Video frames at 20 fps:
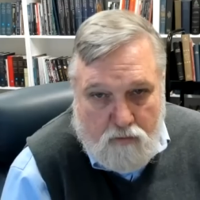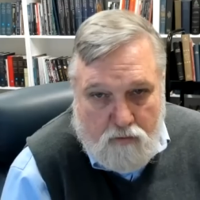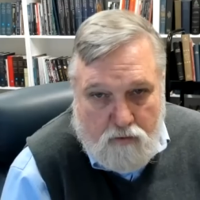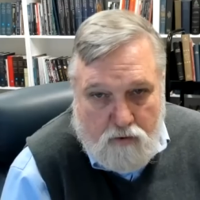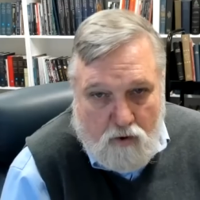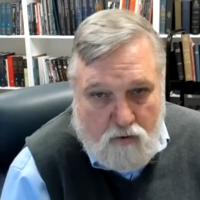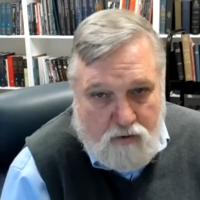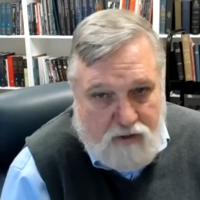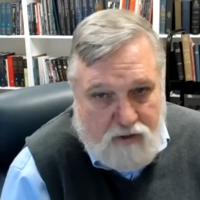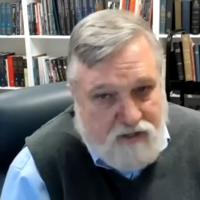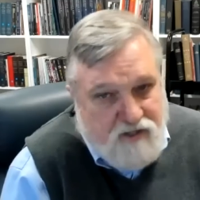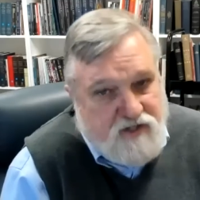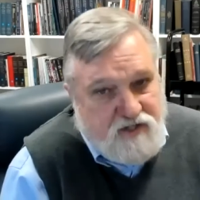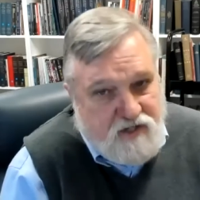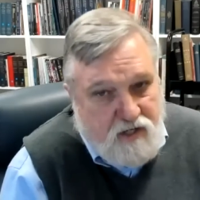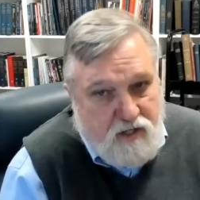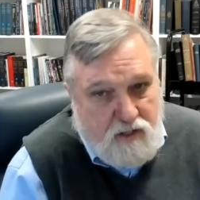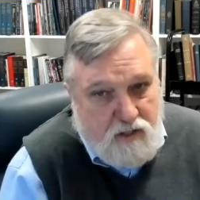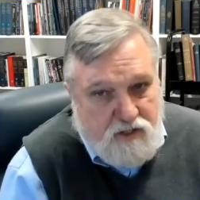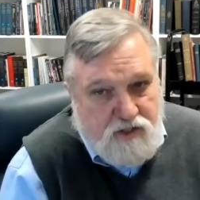No, it's
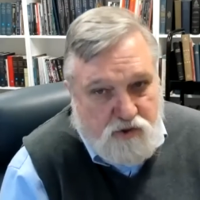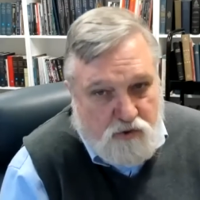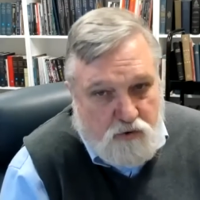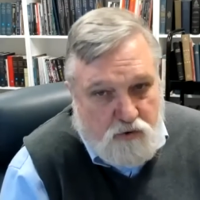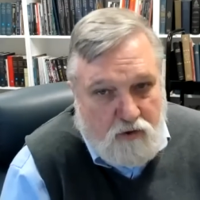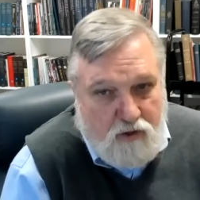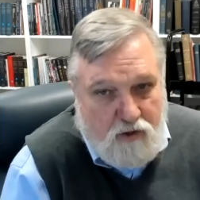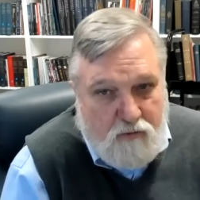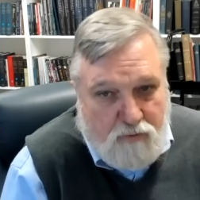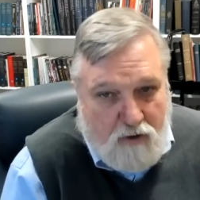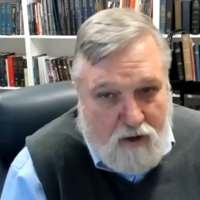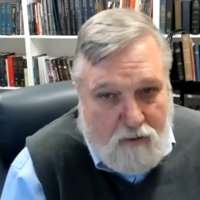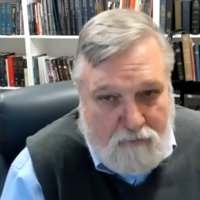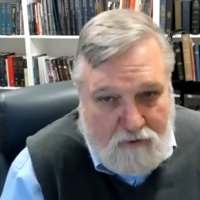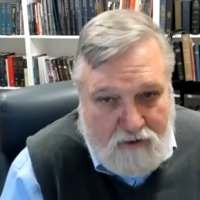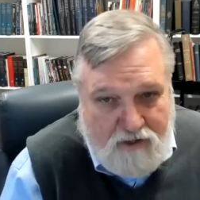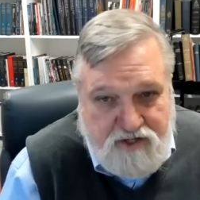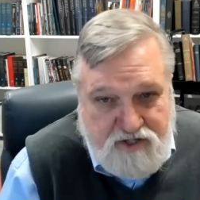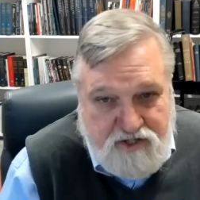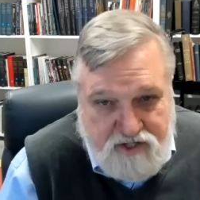sin. It's truly and
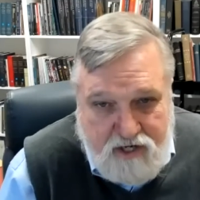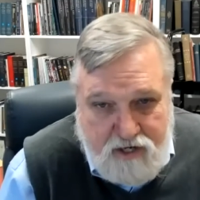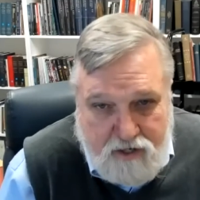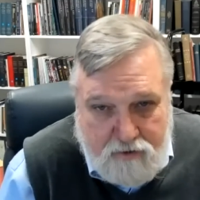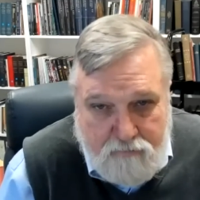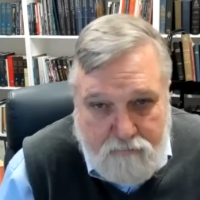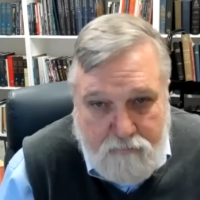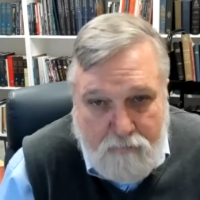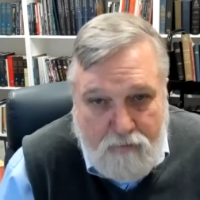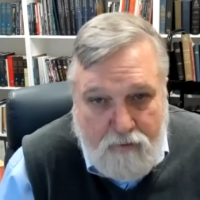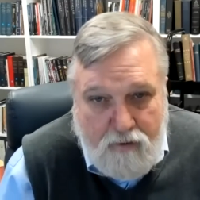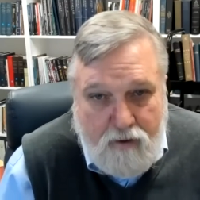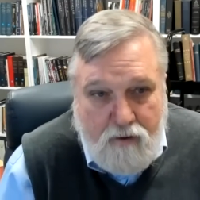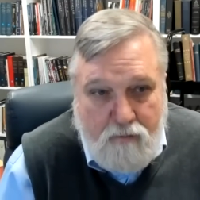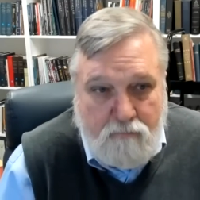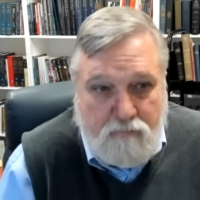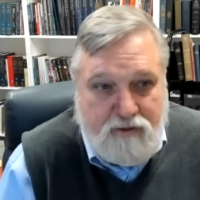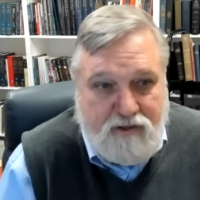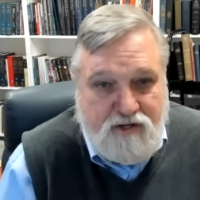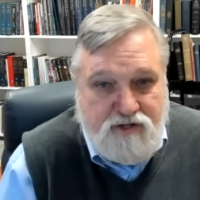properly sin.
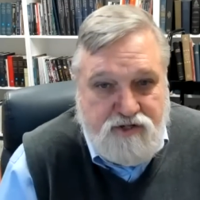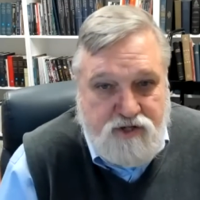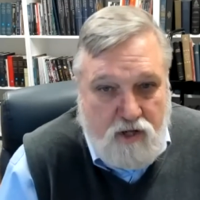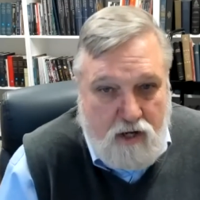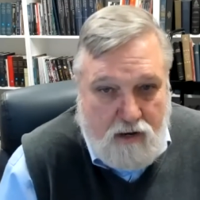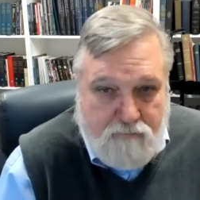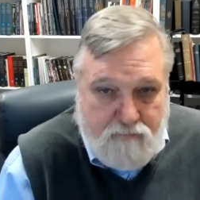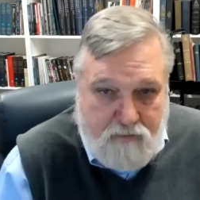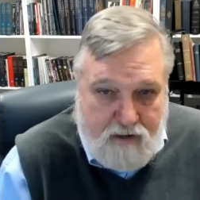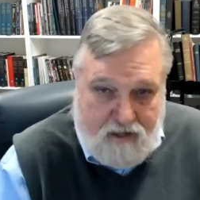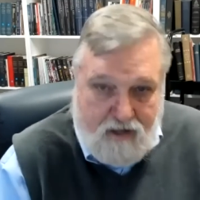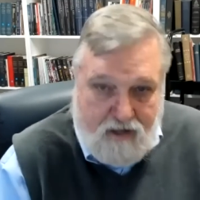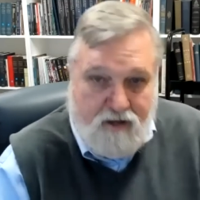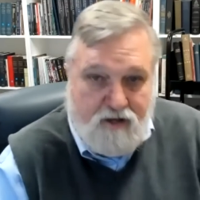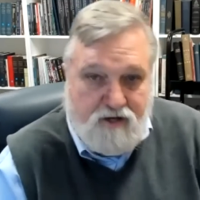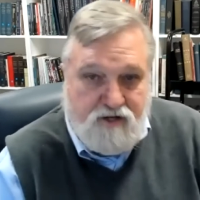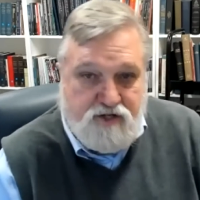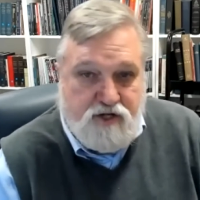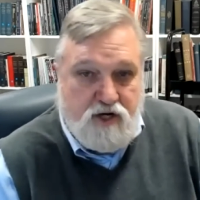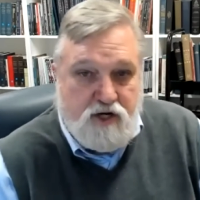But there's I'm making a
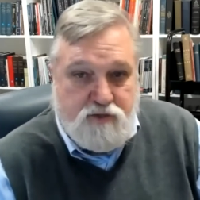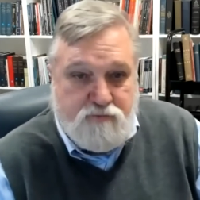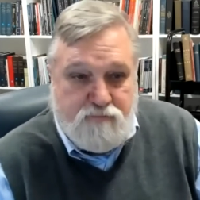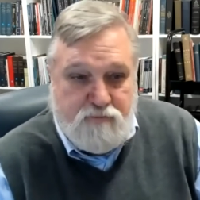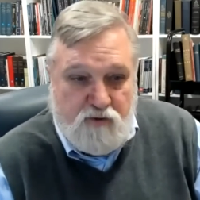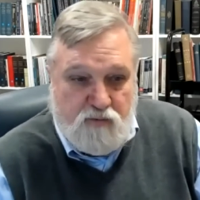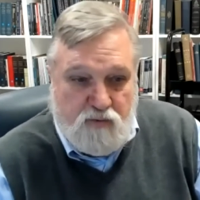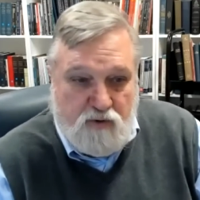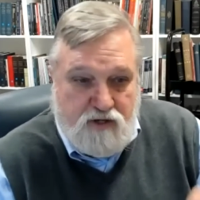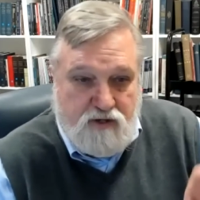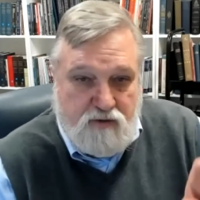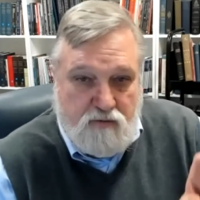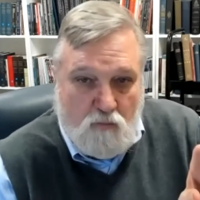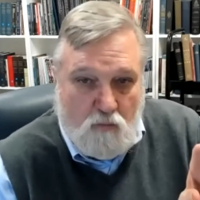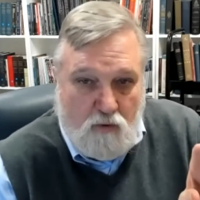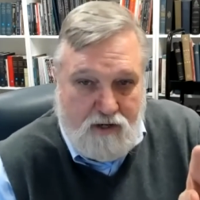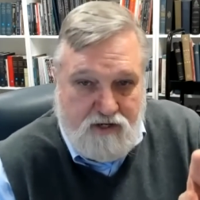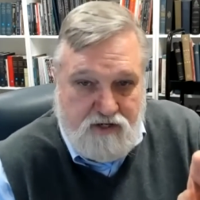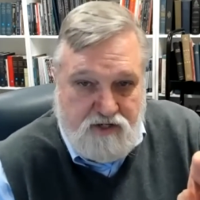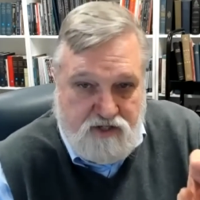distinction between
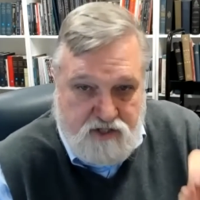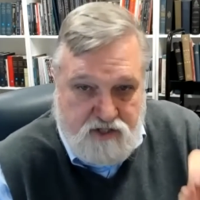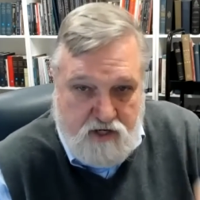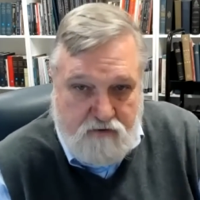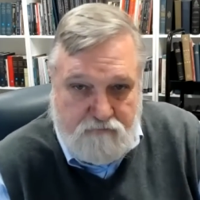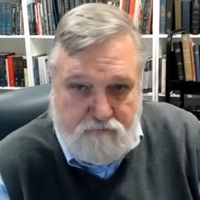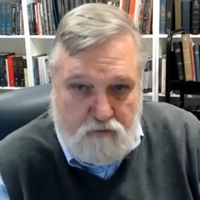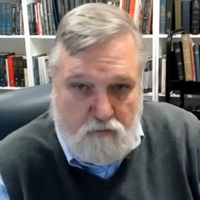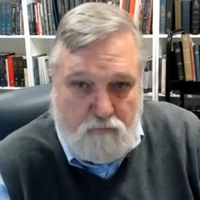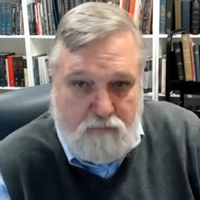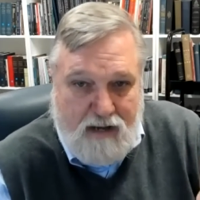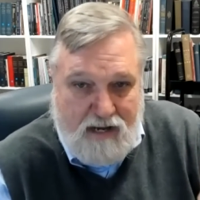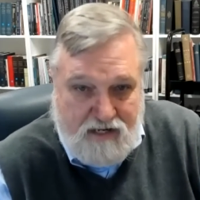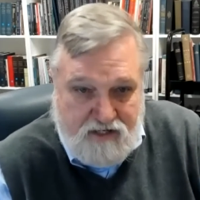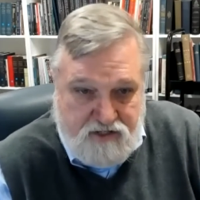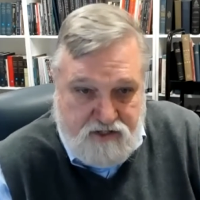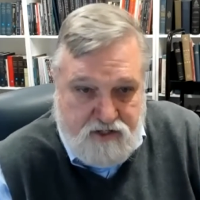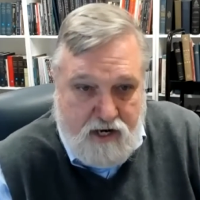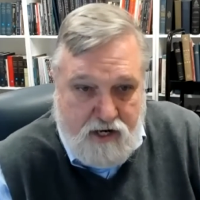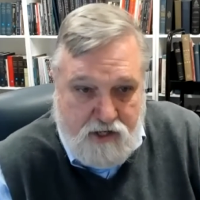what is sinful by
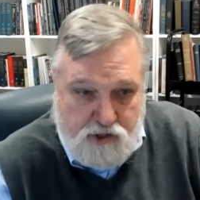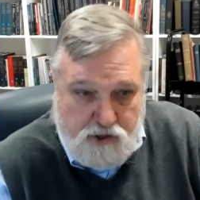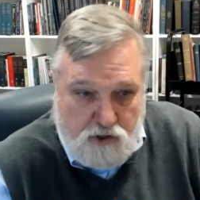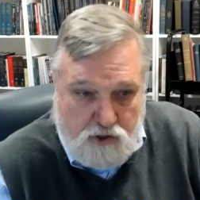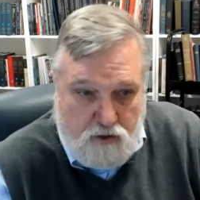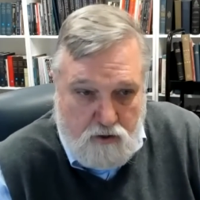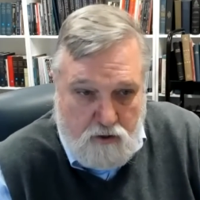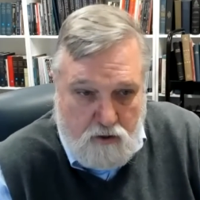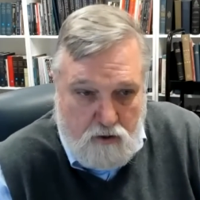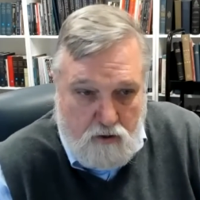its nature.